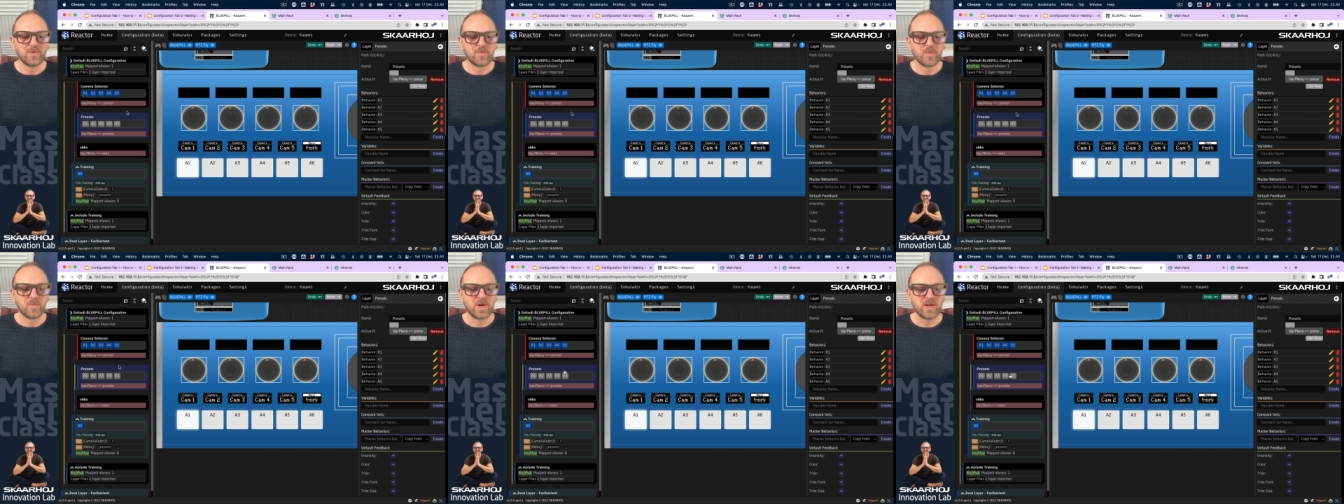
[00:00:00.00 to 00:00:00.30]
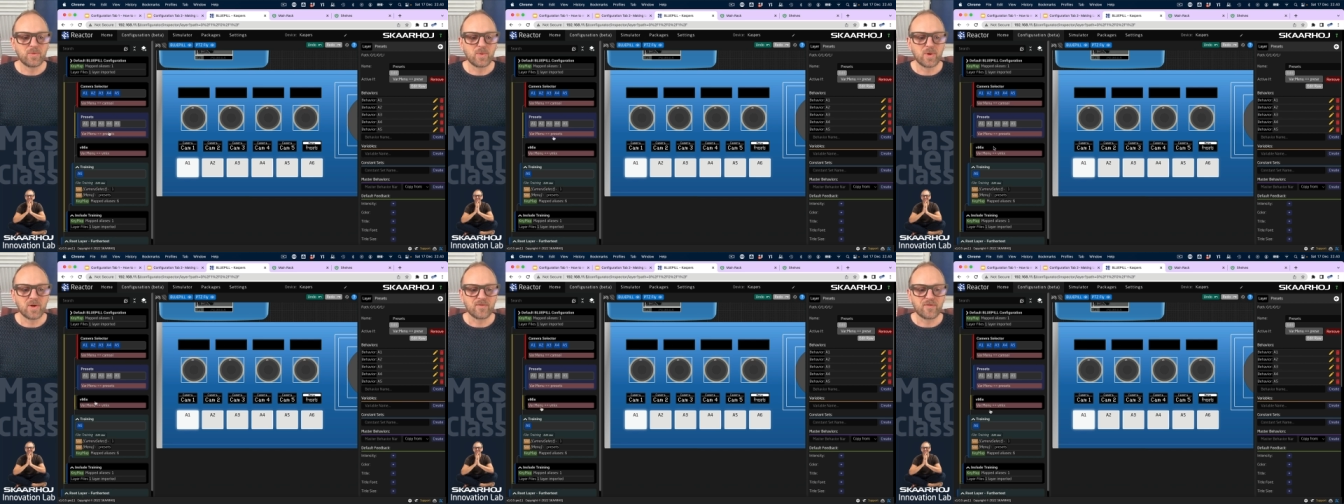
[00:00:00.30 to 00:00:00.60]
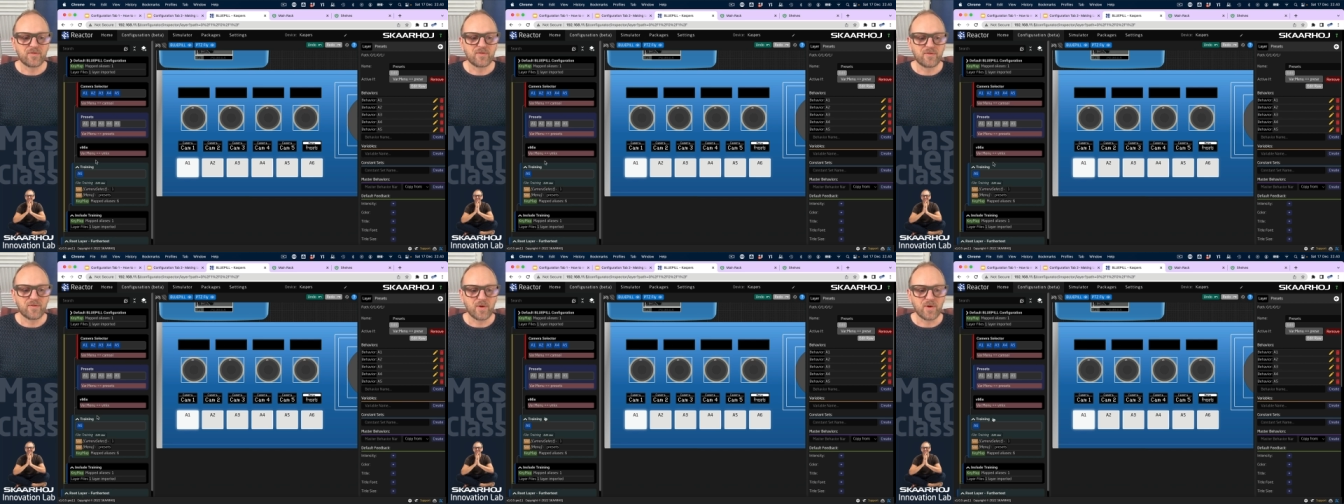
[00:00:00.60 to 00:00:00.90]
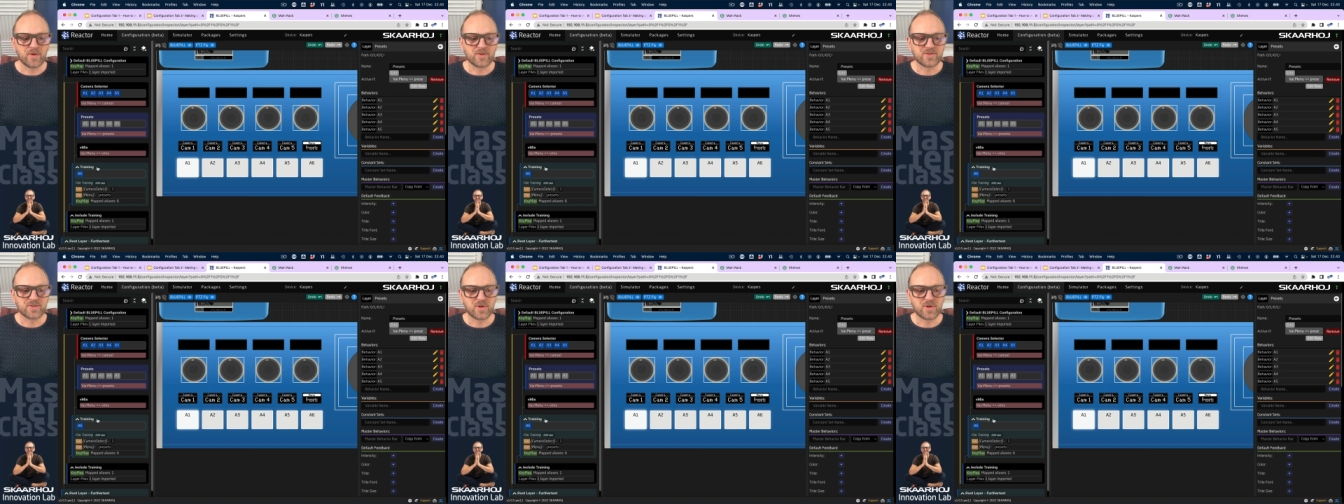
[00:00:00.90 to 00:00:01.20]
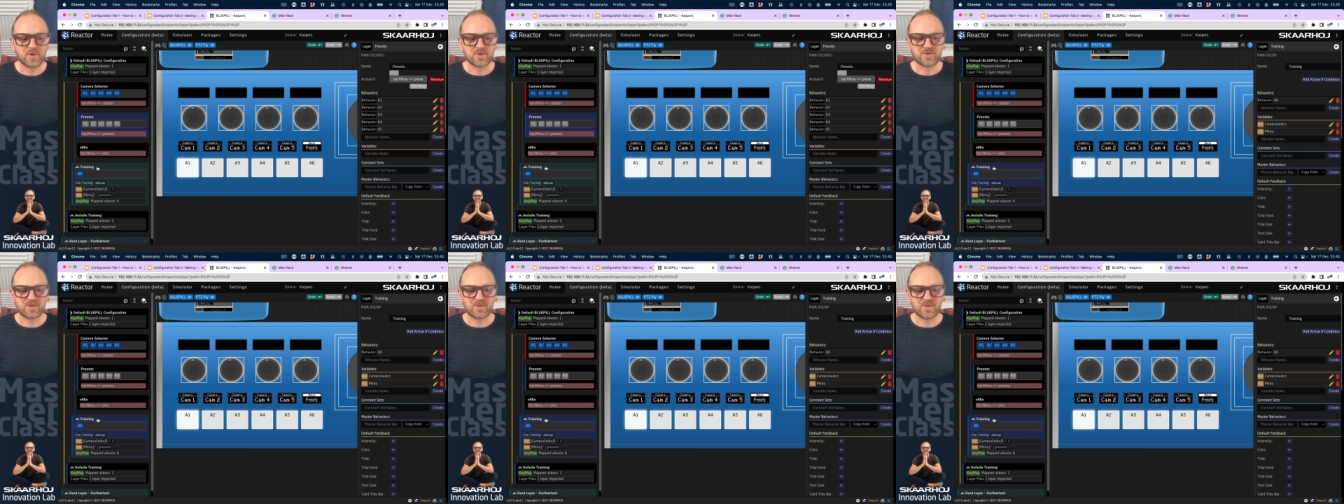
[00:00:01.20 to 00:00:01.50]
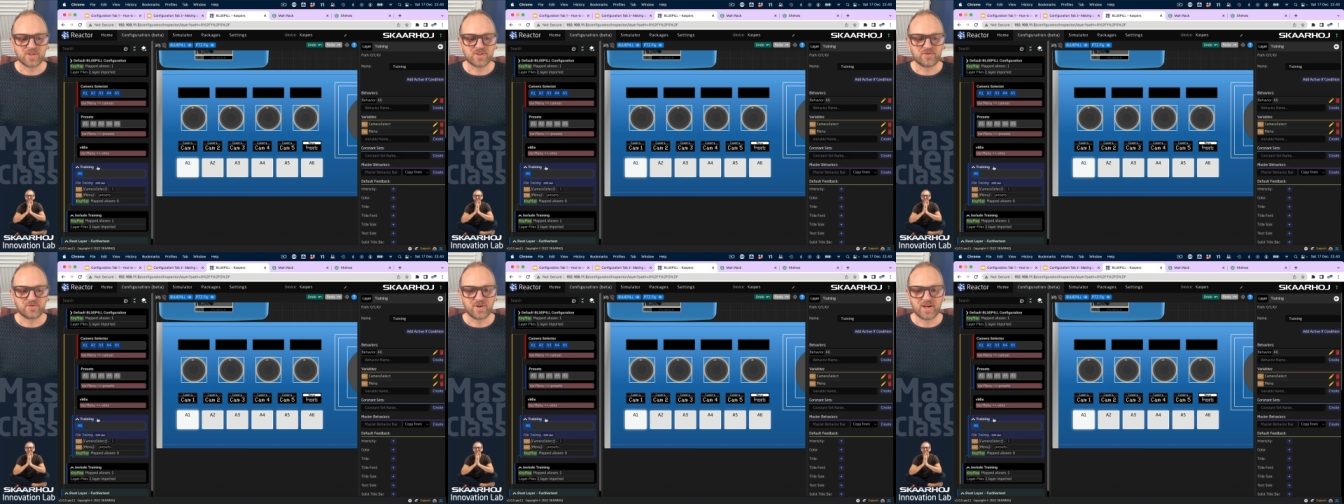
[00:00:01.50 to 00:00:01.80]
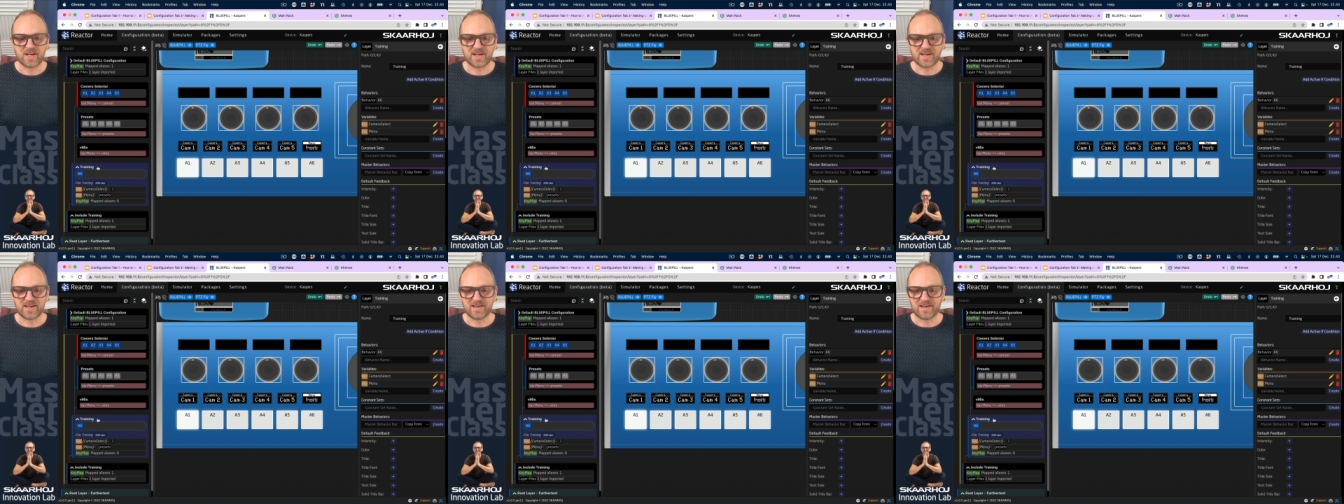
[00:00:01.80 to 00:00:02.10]
We will first go to the
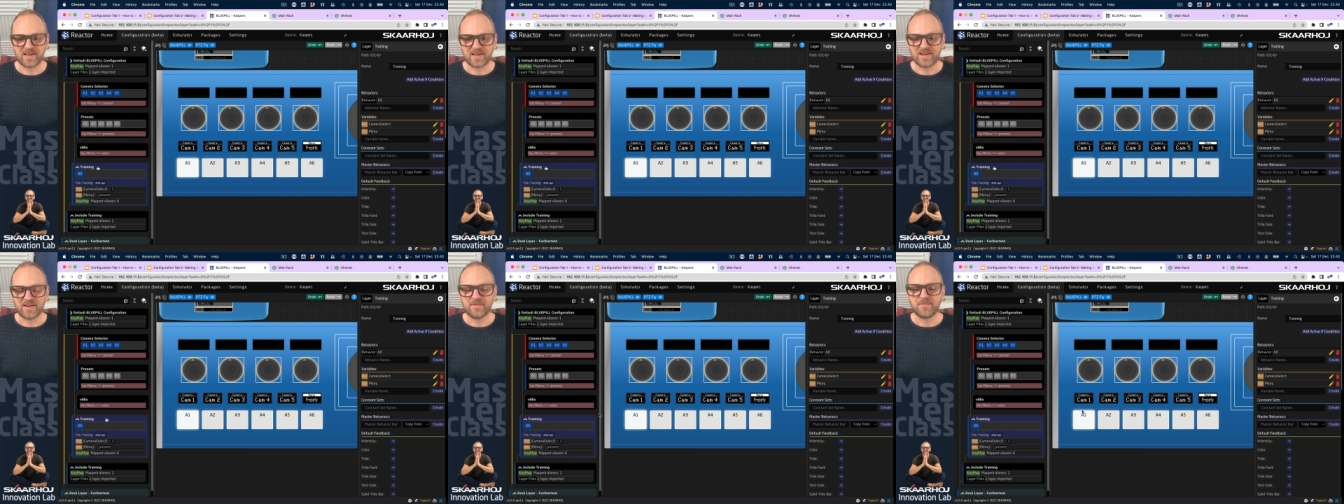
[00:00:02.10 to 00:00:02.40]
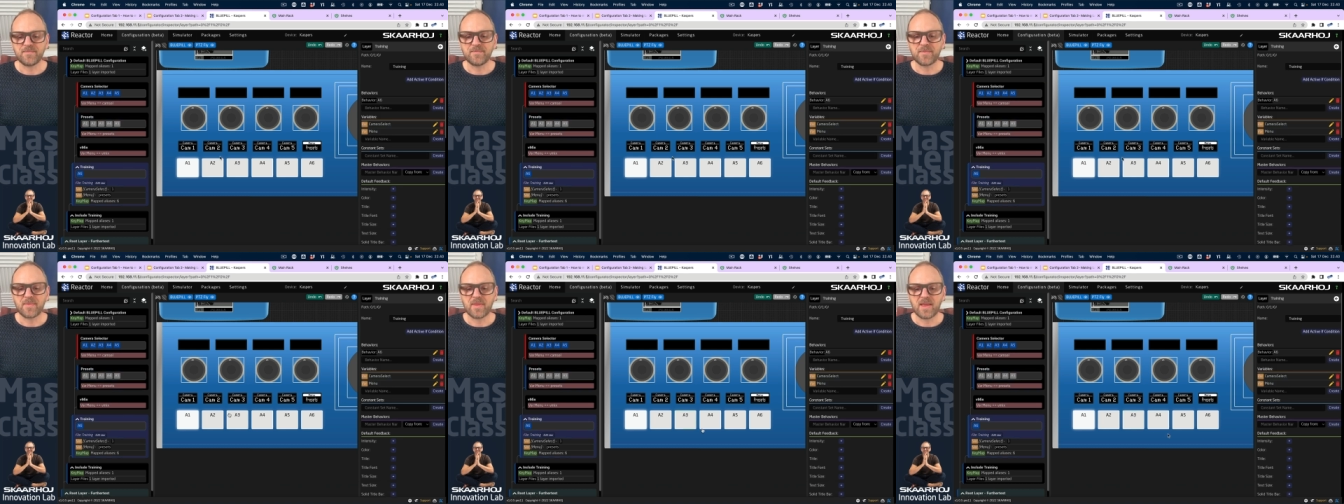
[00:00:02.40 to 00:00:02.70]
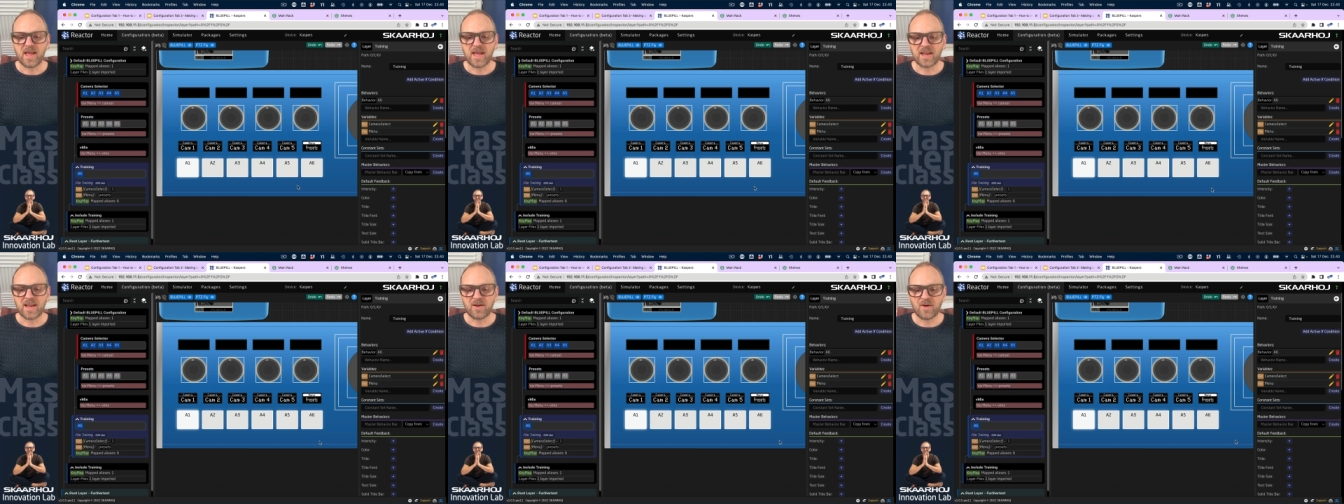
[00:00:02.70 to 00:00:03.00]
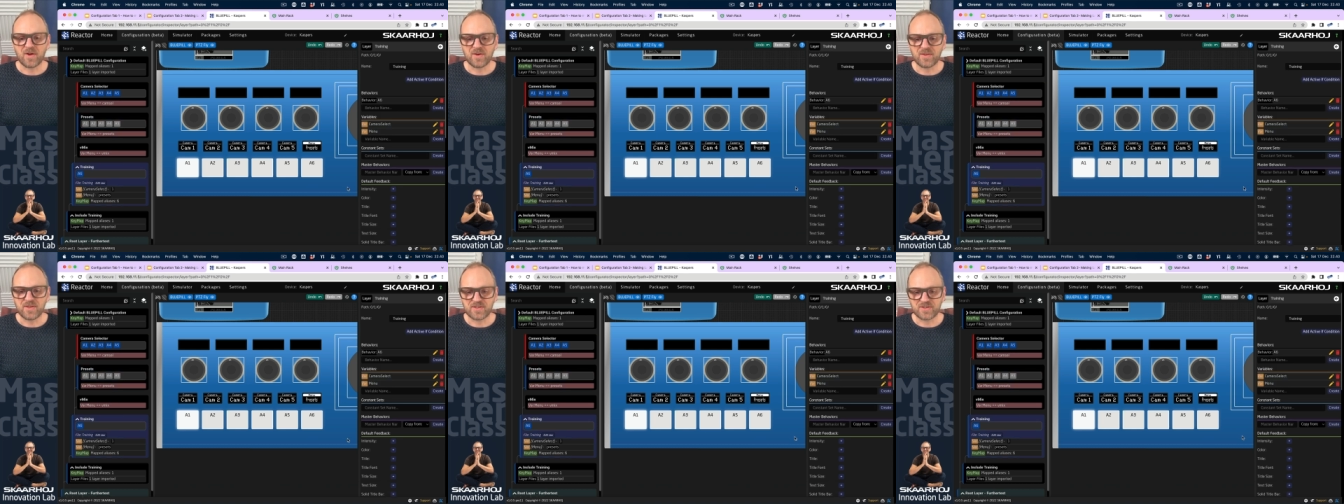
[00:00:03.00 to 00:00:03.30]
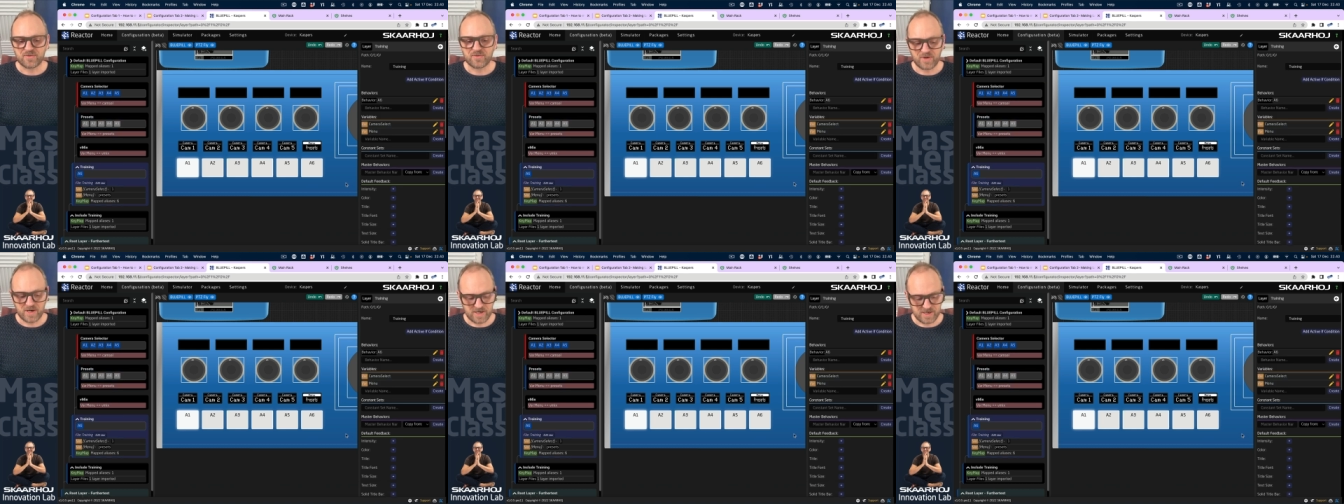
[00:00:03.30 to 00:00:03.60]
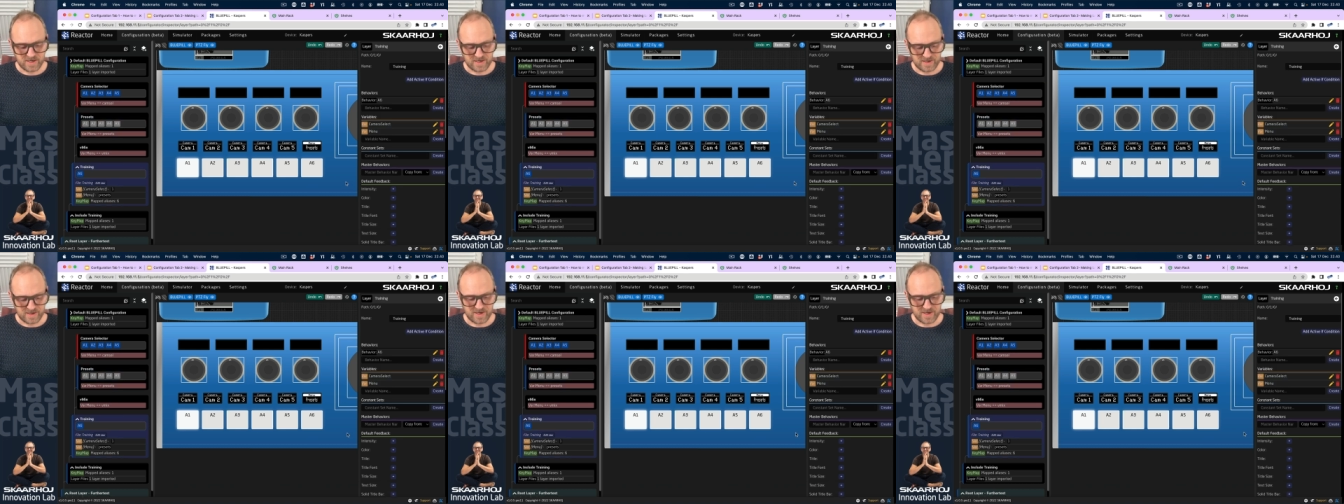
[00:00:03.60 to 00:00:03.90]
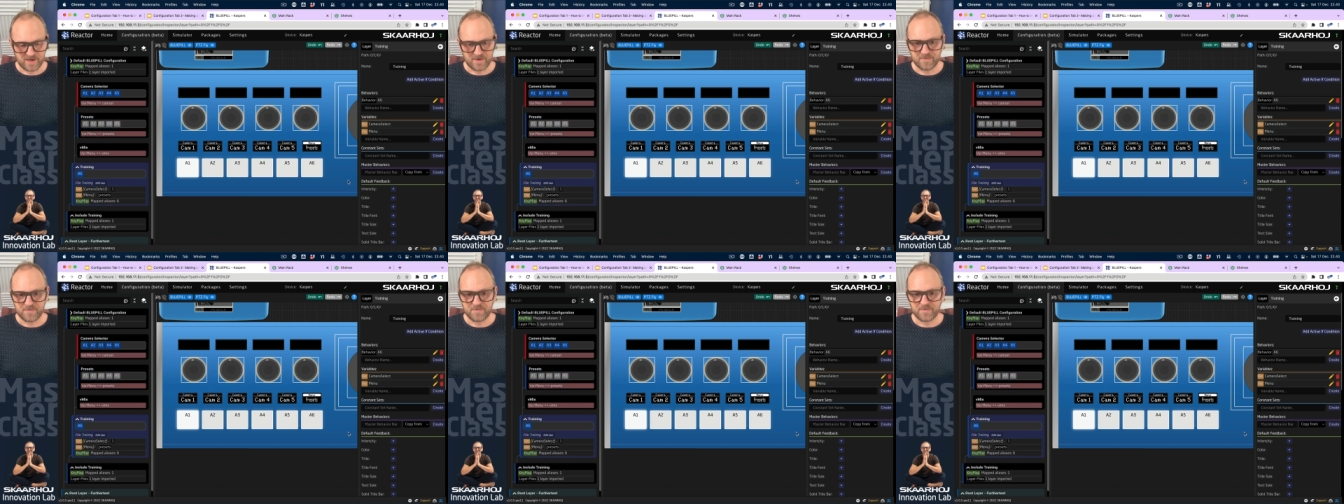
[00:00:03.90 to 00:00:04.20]
training layer and on the training
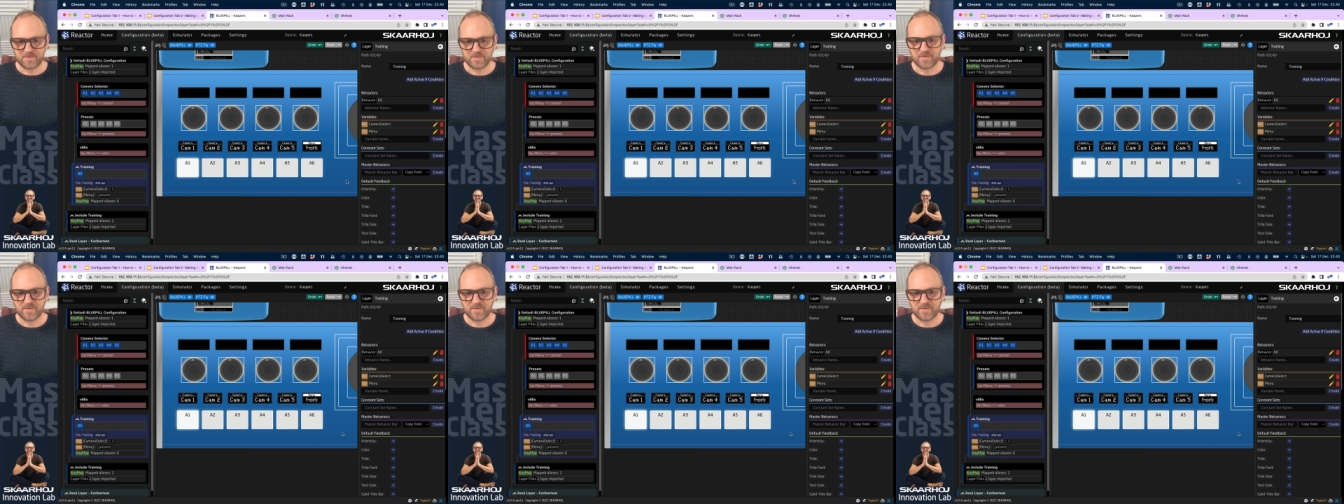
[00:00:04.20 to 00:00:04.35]
layer,